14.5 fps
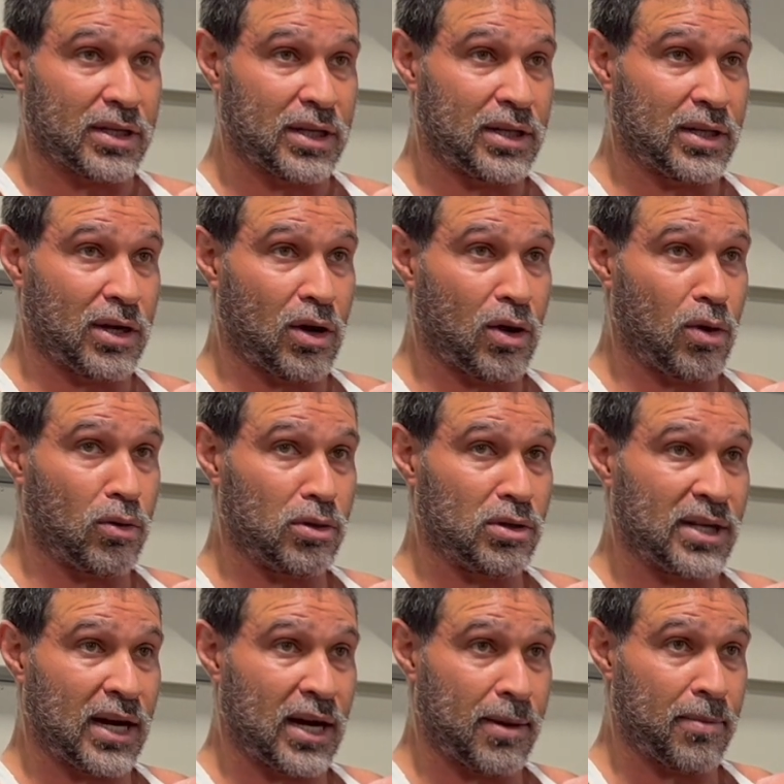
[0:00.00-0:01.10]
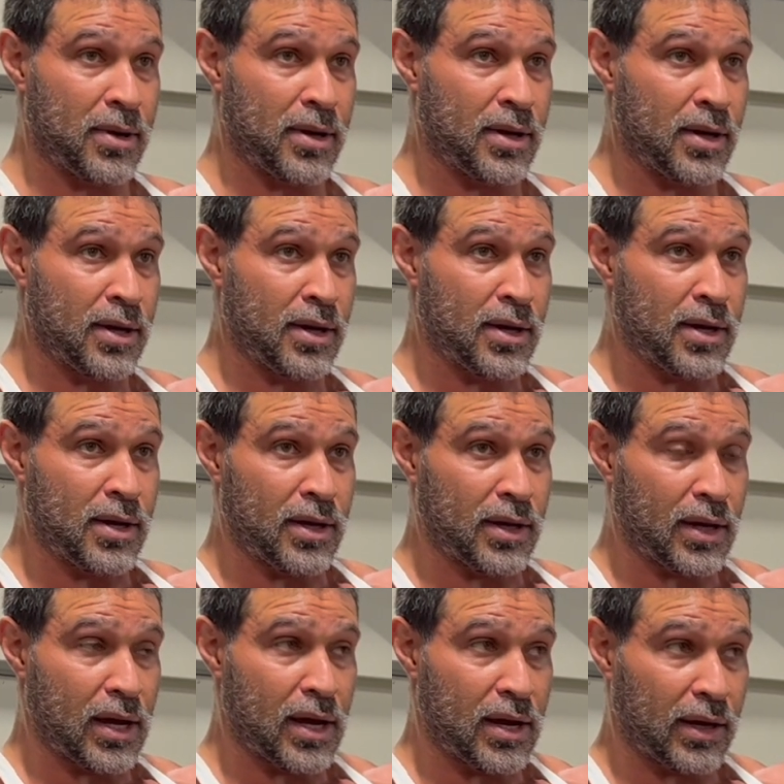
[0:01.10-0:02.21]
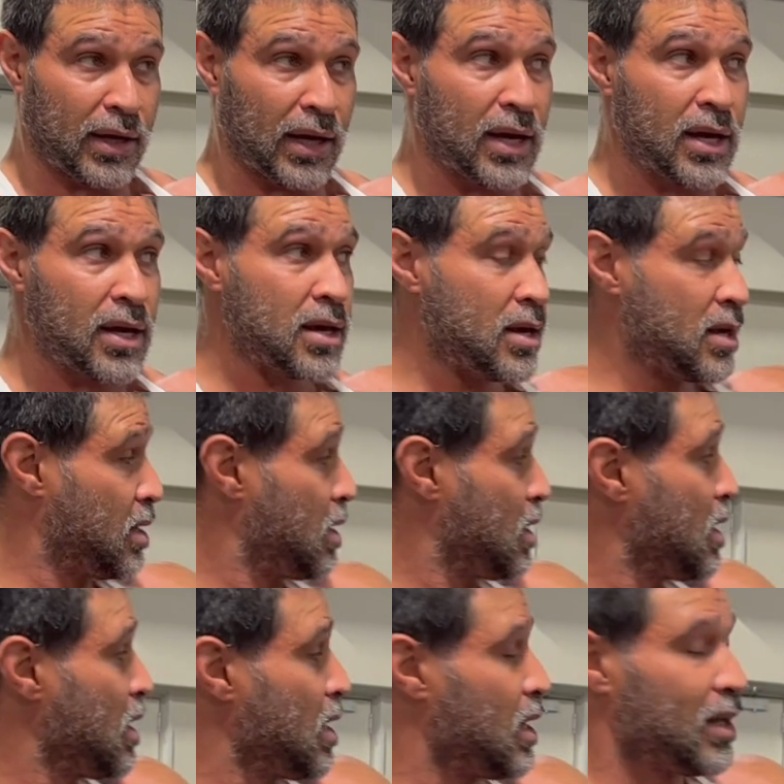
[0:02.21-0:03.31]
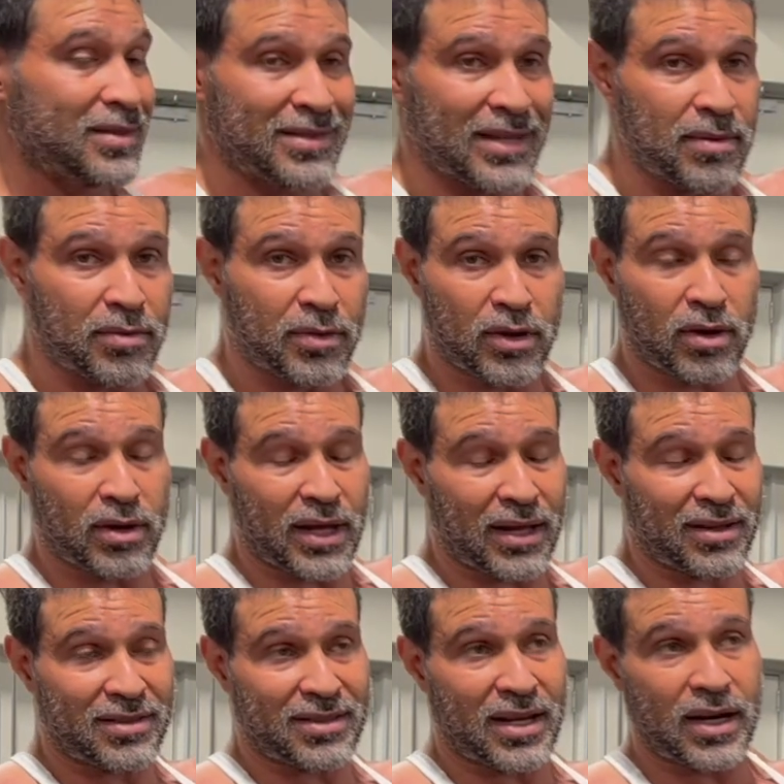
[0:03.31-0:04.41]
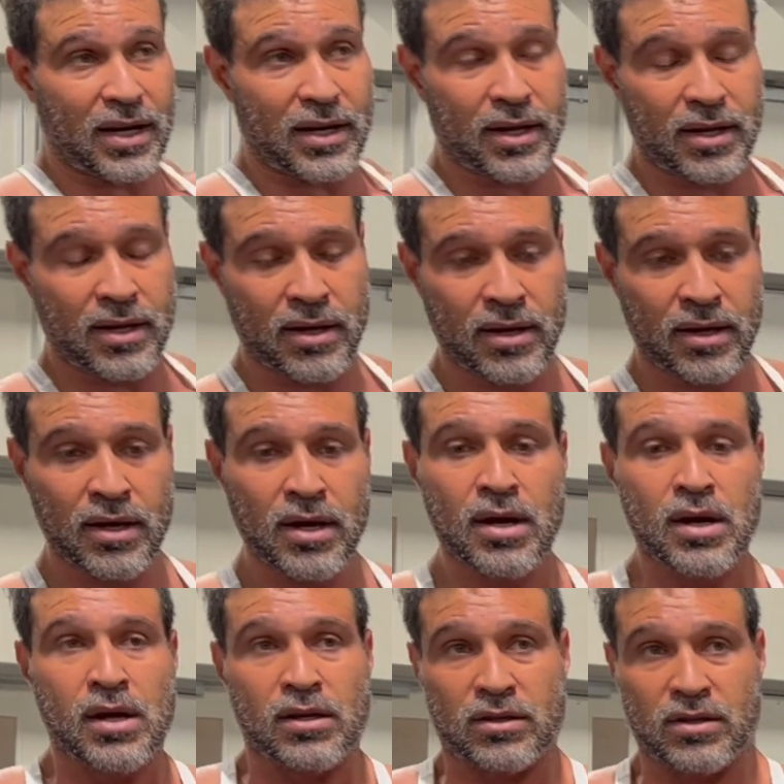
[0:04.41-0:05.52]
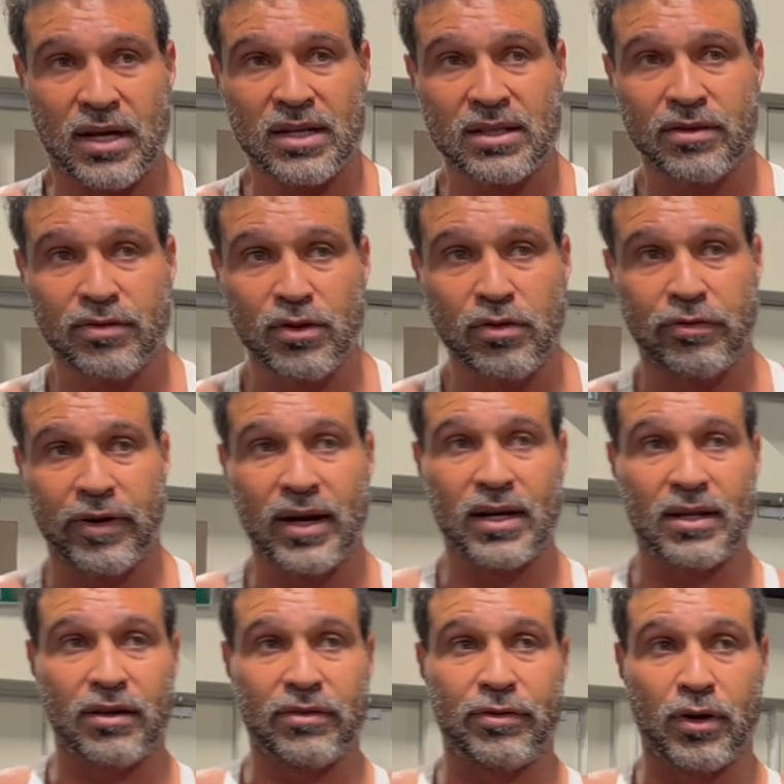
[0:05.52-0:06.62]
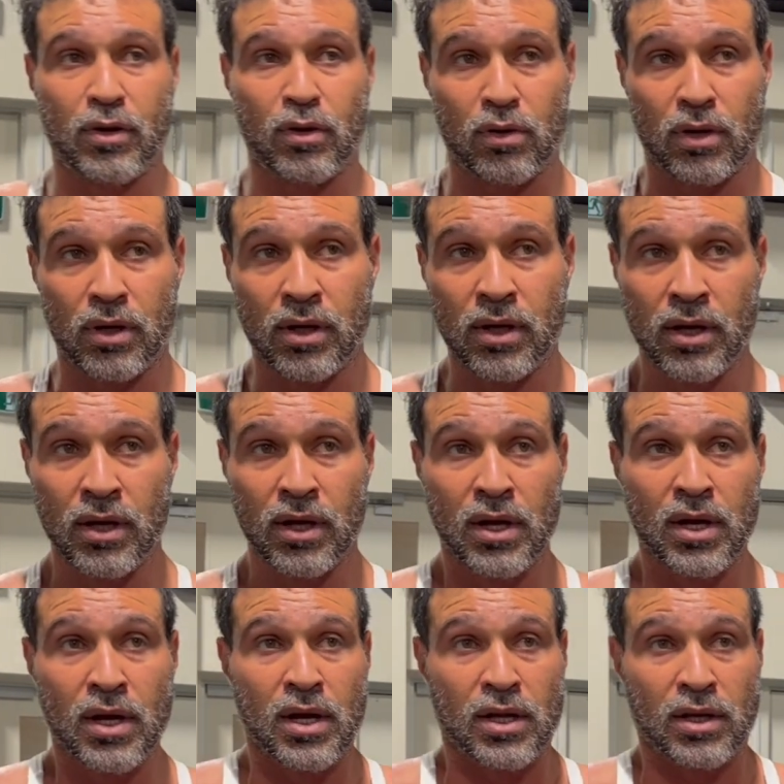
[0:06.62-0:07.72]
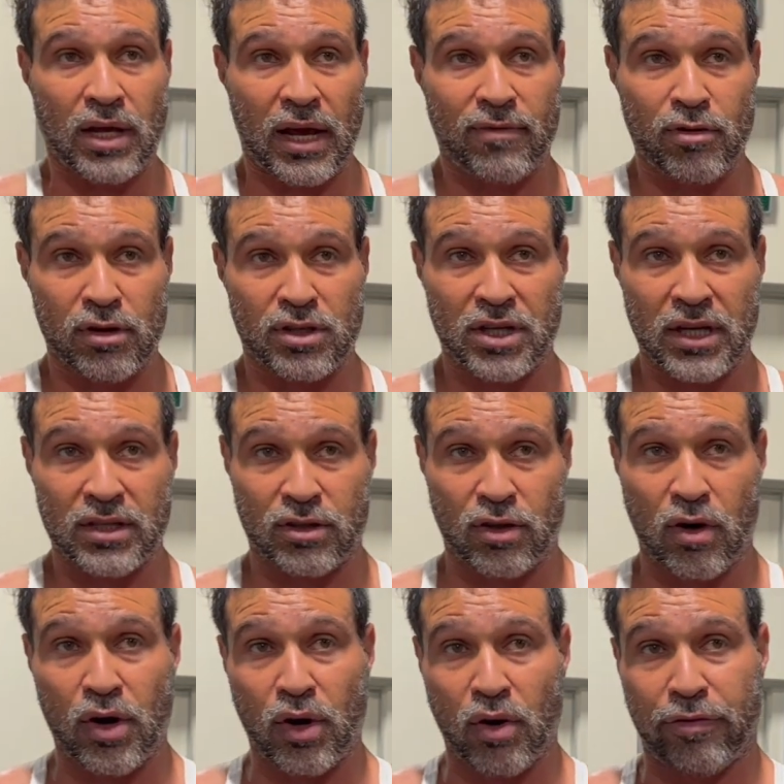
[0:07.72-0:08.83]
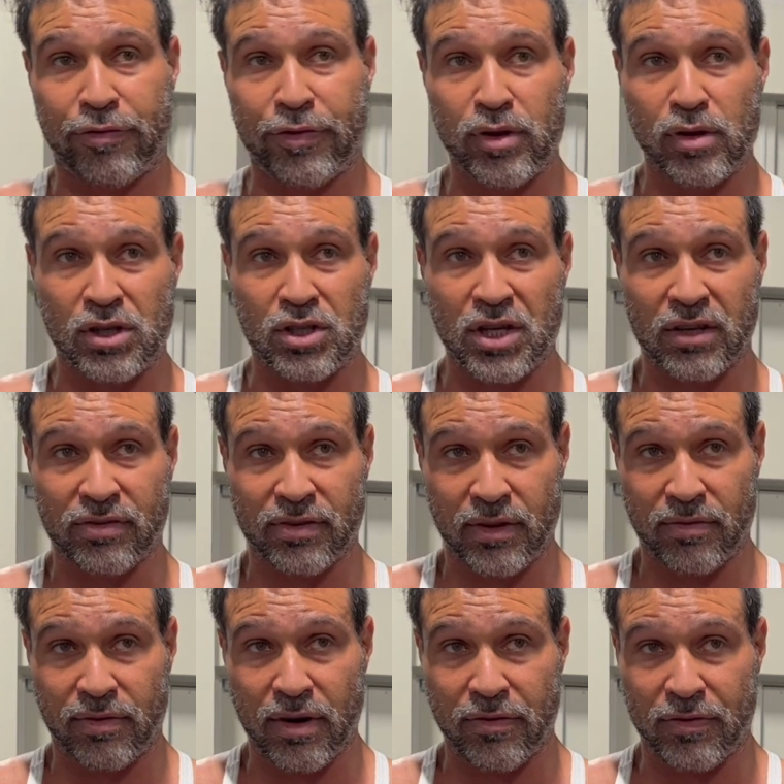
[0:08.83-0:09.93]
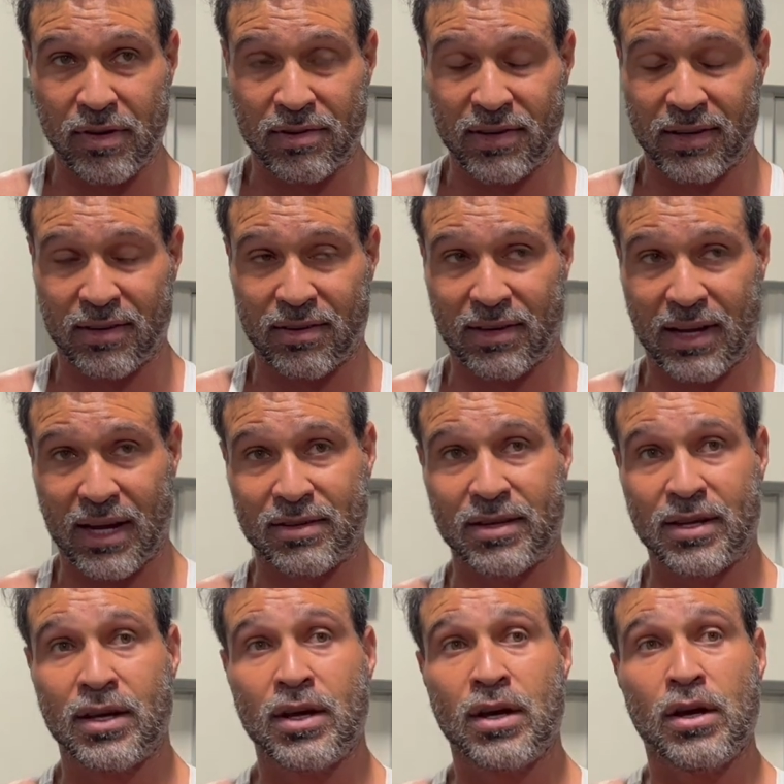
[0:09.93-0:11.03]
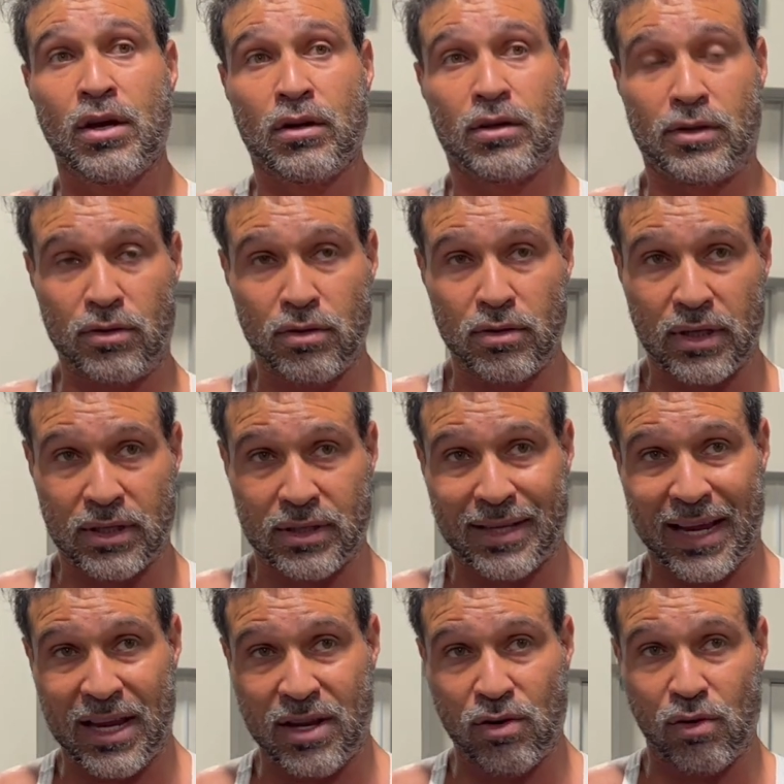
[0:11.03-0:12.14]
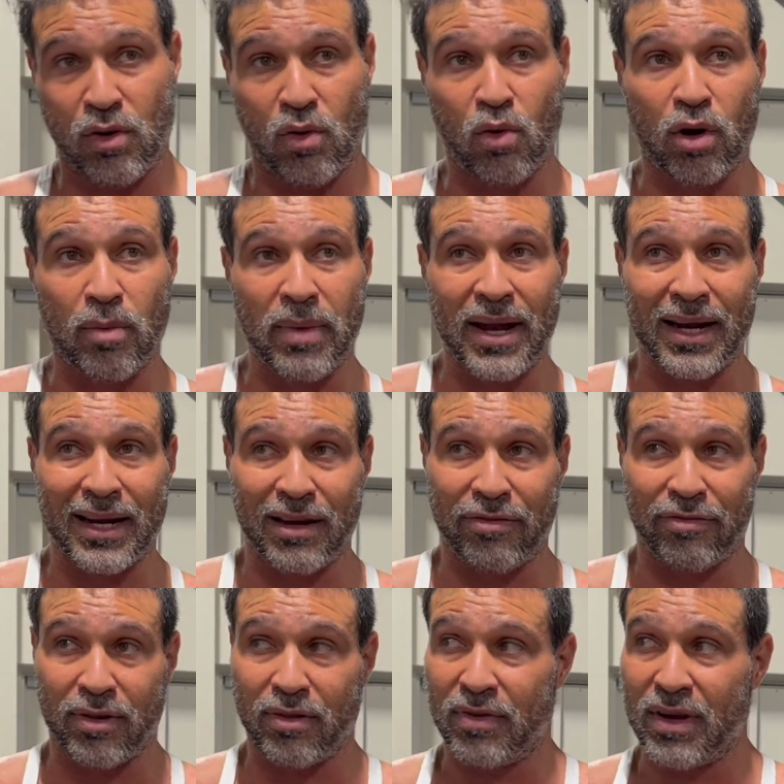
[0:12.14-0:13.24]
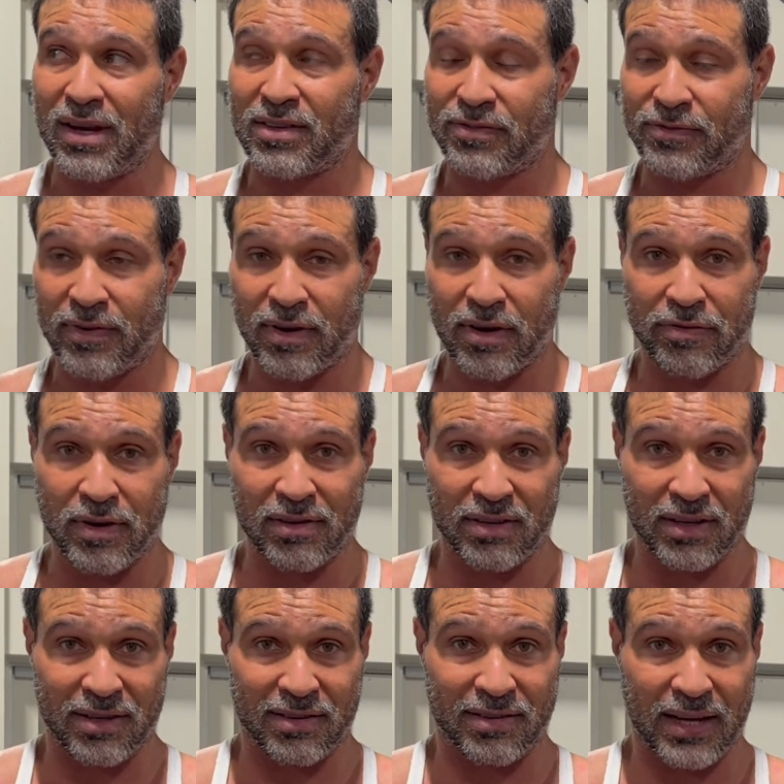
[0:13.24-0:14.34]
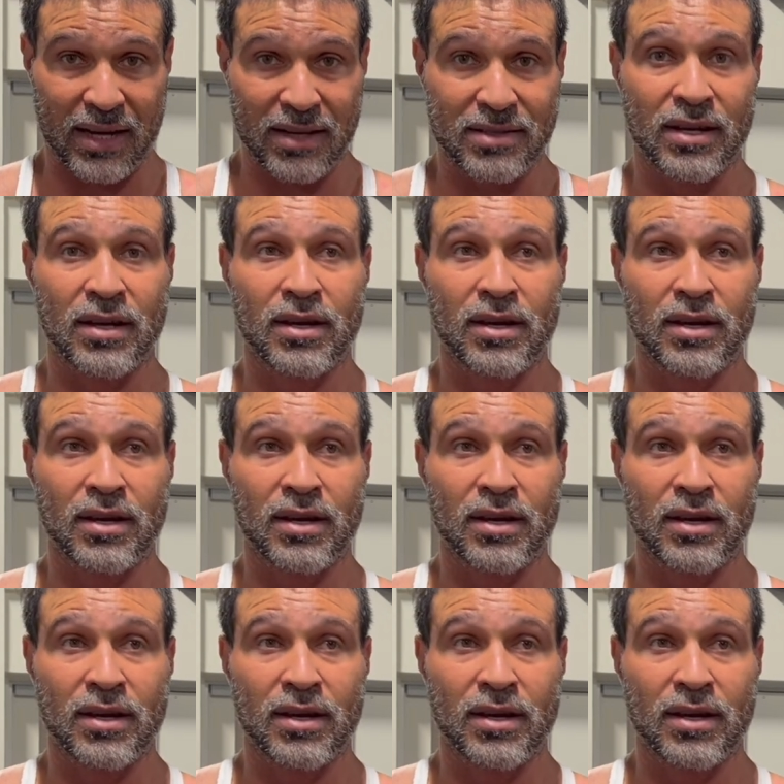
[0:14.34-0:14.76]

in the whole time. Okay, same thing on the other side. So that's if you find it difficult to have your chest growing or feel your chest from the very first exercise. Do this and you'll automatically, from the very first exercise,